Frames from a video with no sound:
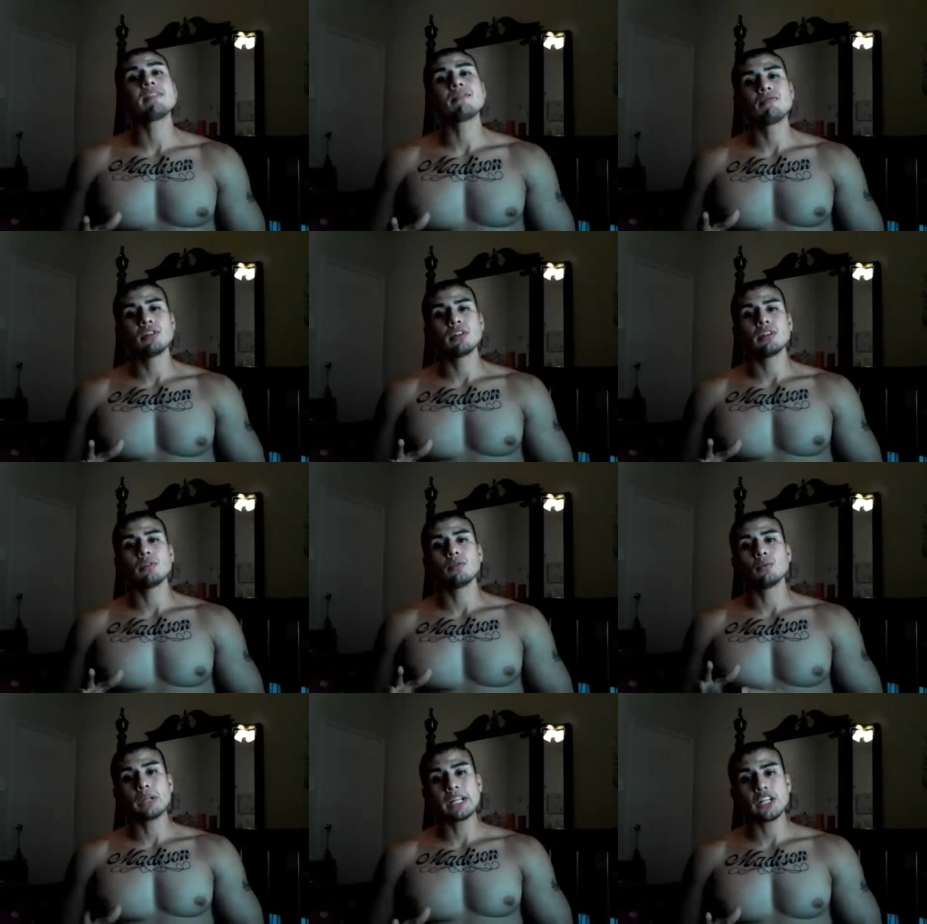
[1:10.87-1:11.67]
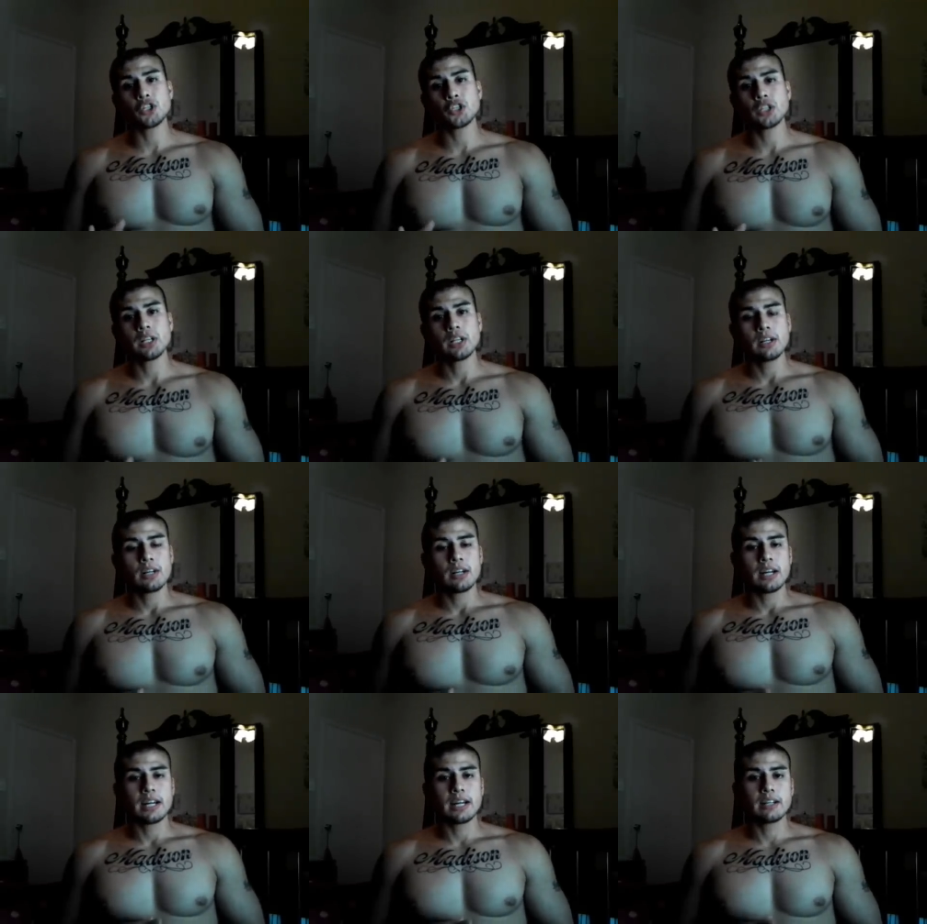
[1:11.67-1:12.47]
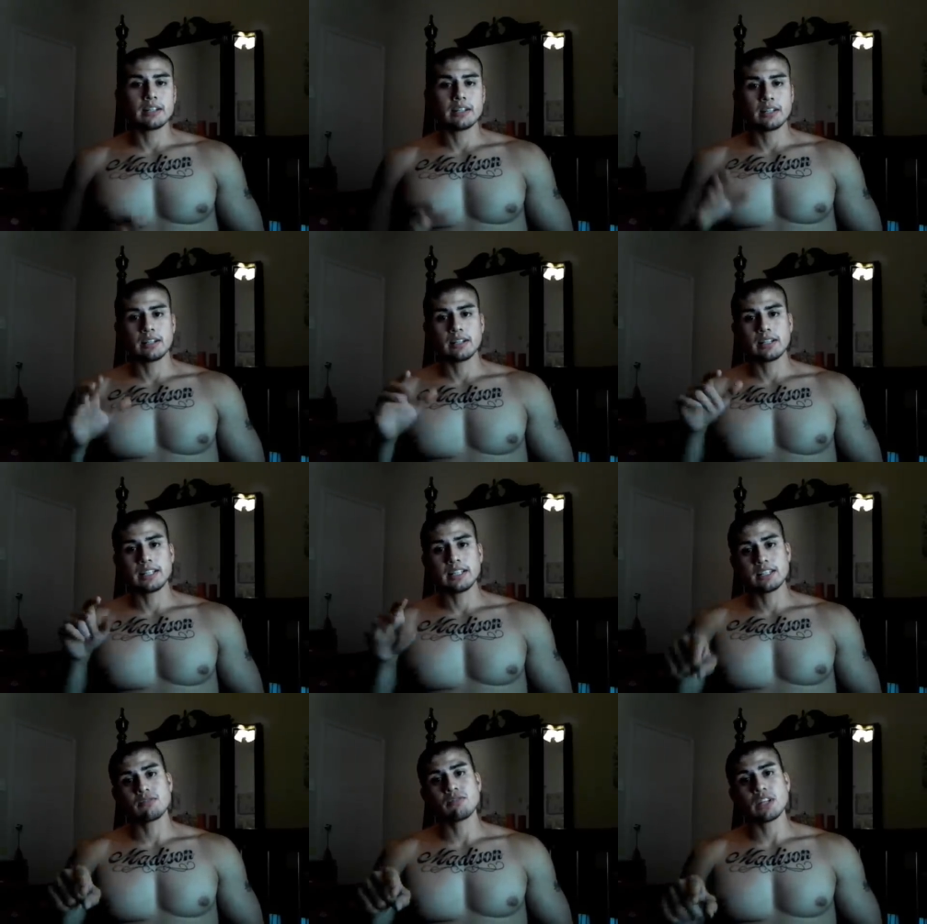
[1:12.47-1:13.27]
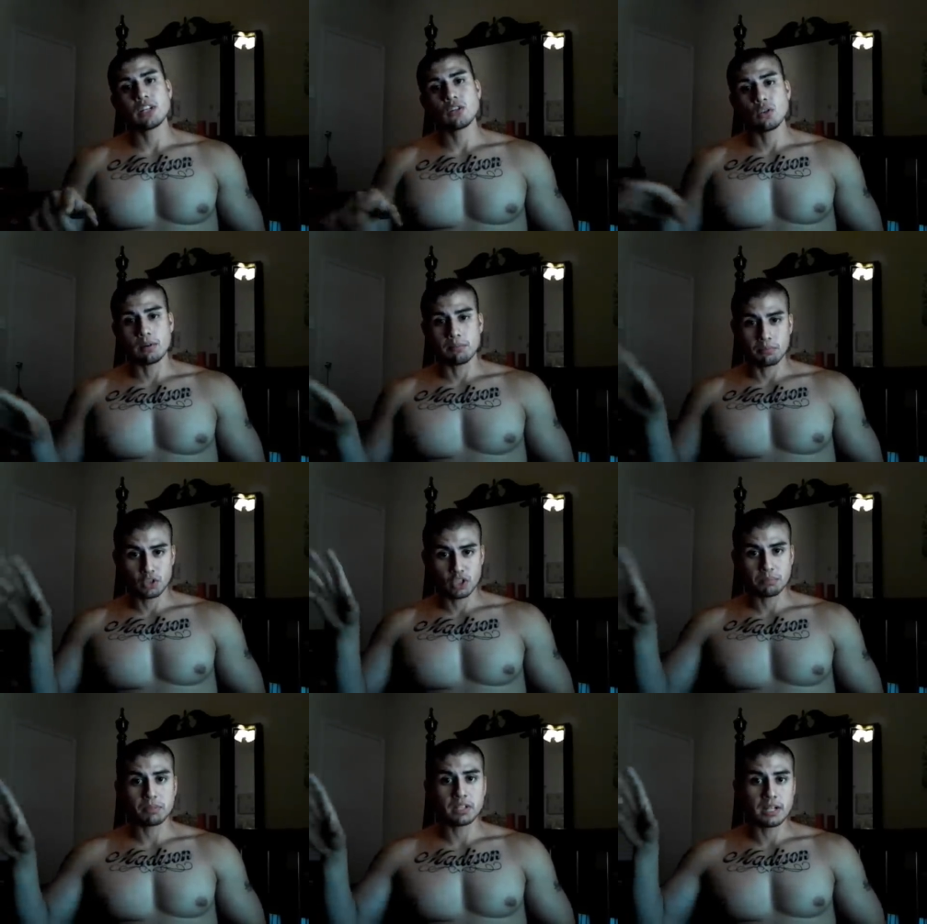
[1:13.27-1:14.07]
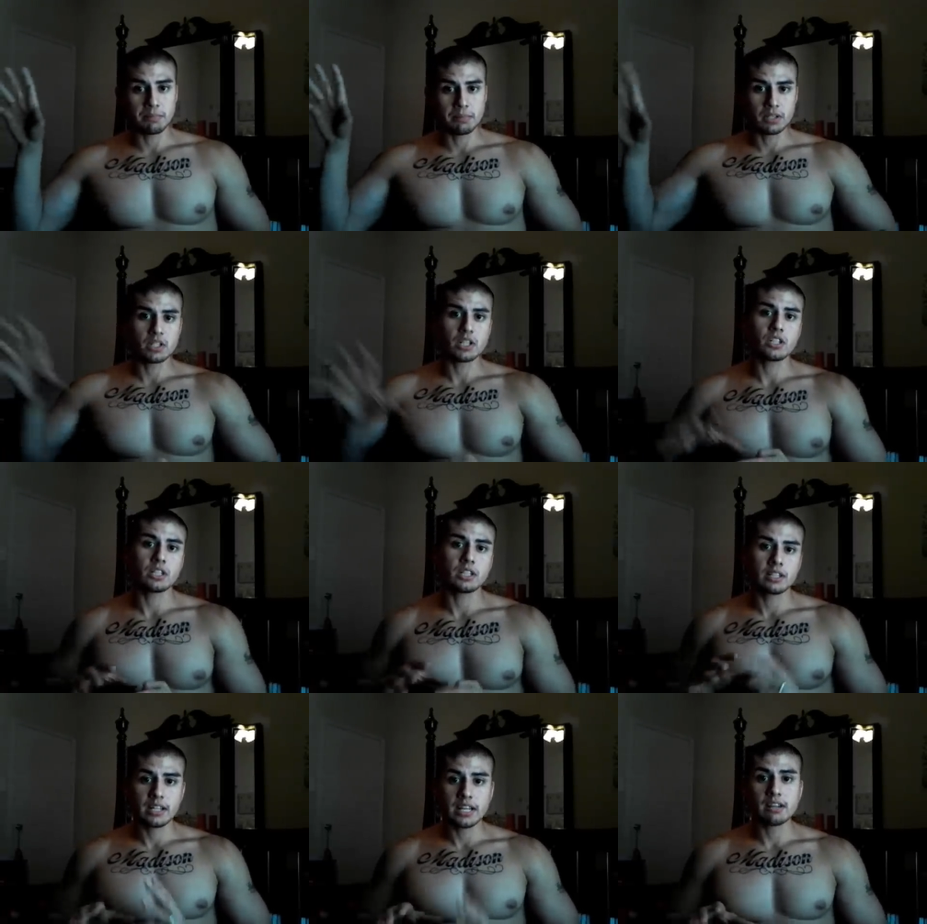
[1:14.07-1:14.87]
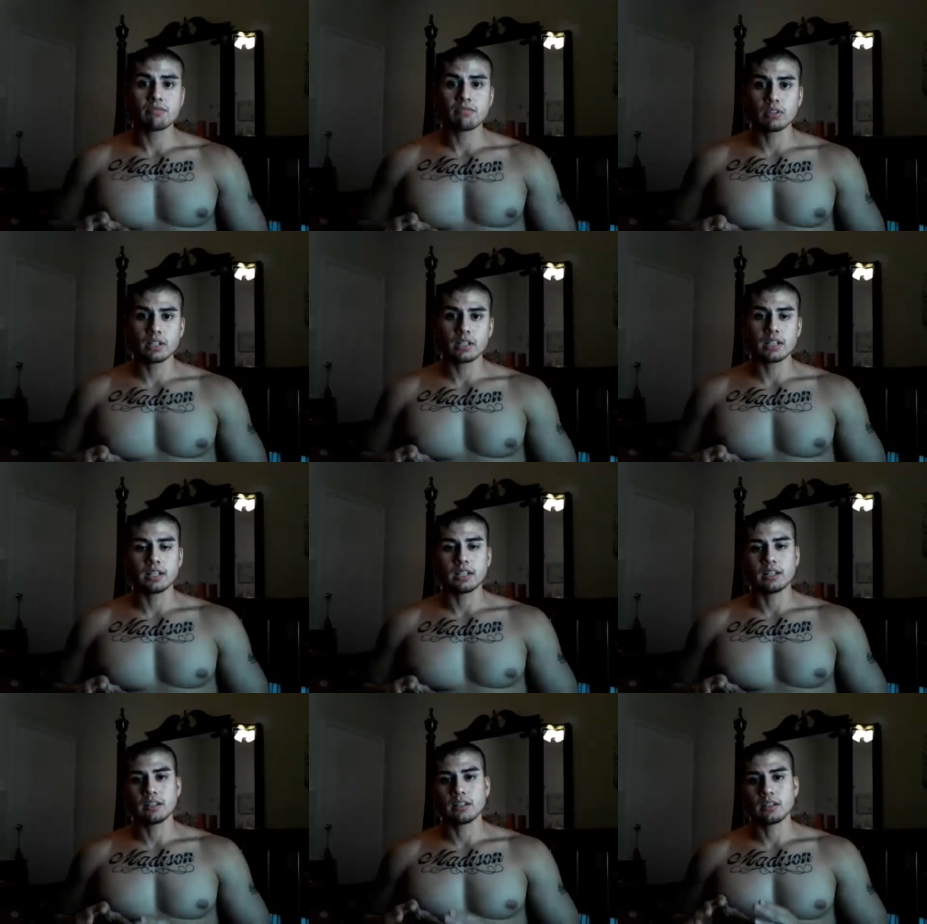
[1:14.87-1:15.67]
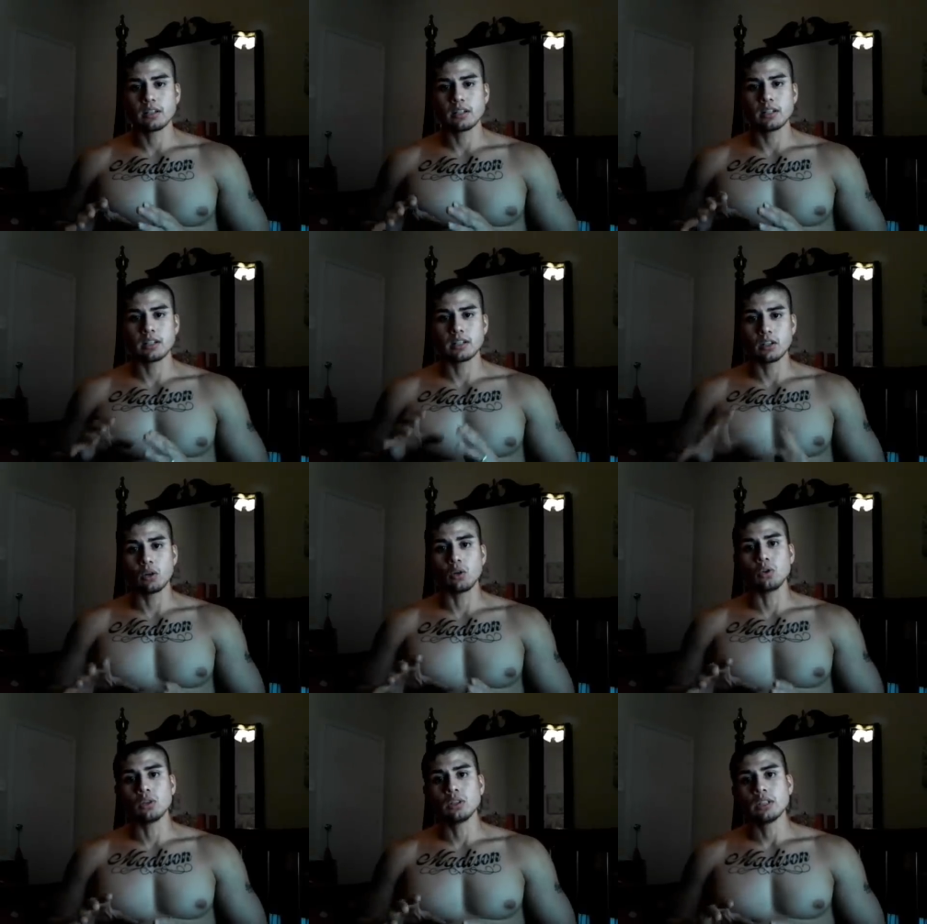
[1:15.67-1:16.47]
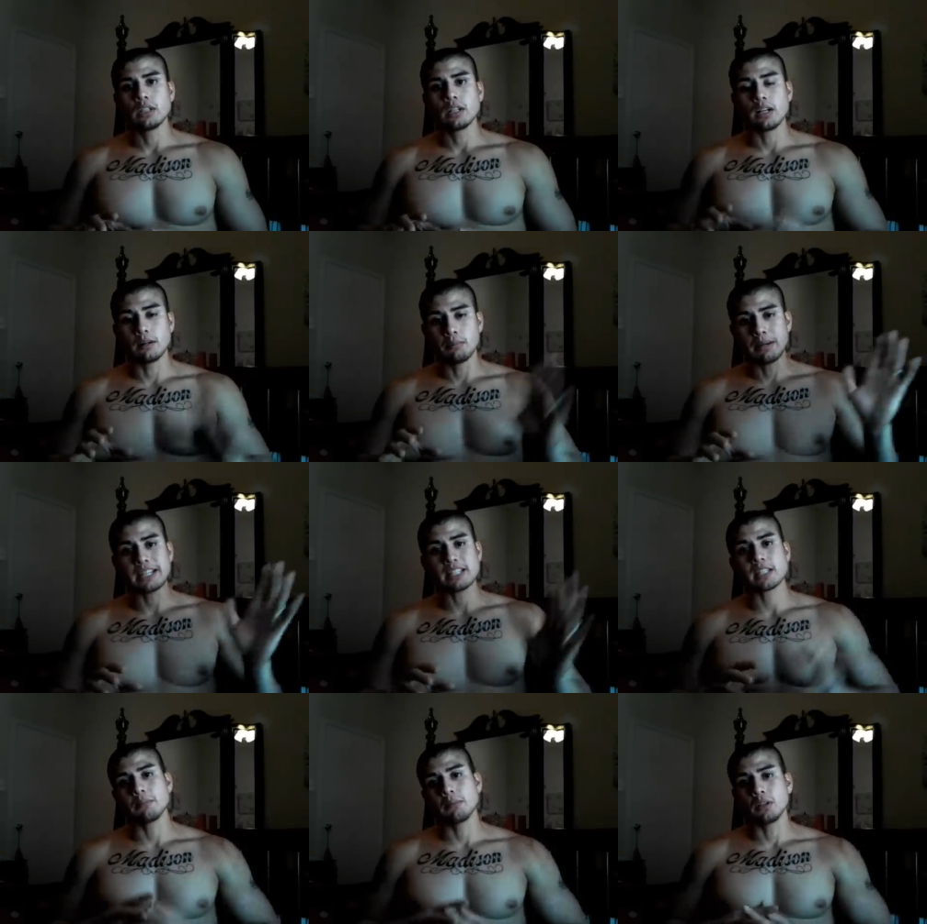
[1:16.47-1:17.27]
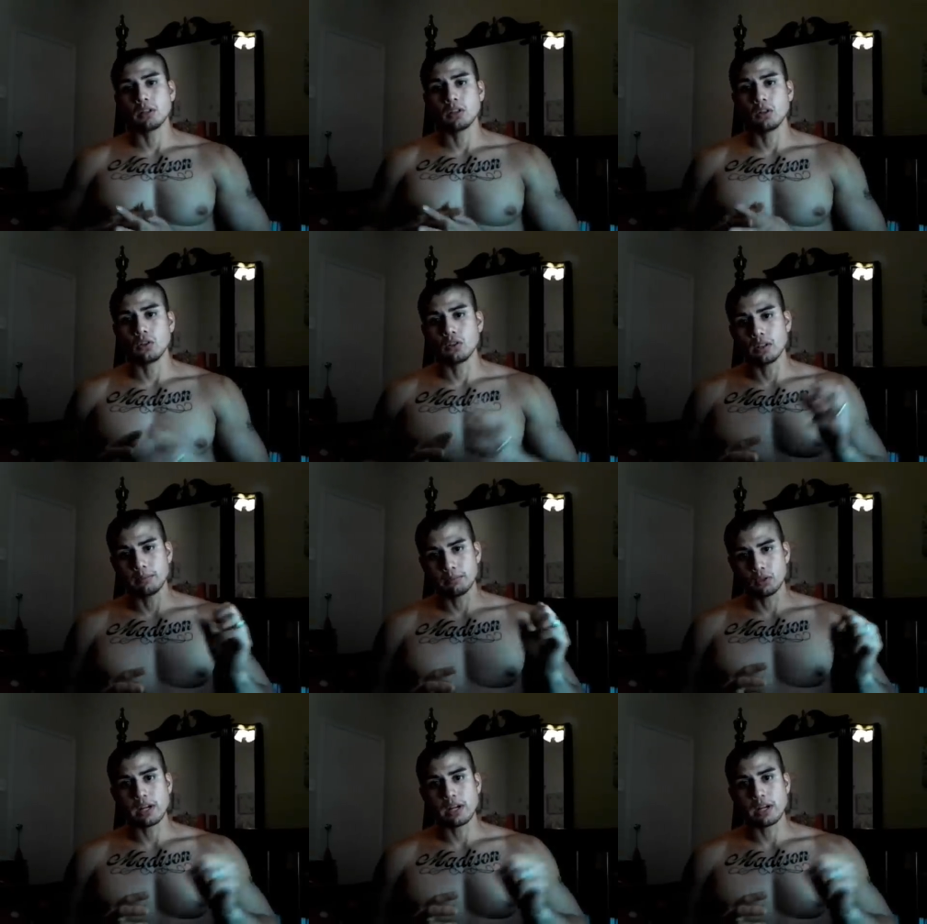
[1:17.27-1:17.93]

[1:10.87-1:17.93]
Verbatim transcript: 7-foot reach, and uh, in this video I'm jumping up and touching a 10-foot uh, uh, goal, a basketball goal.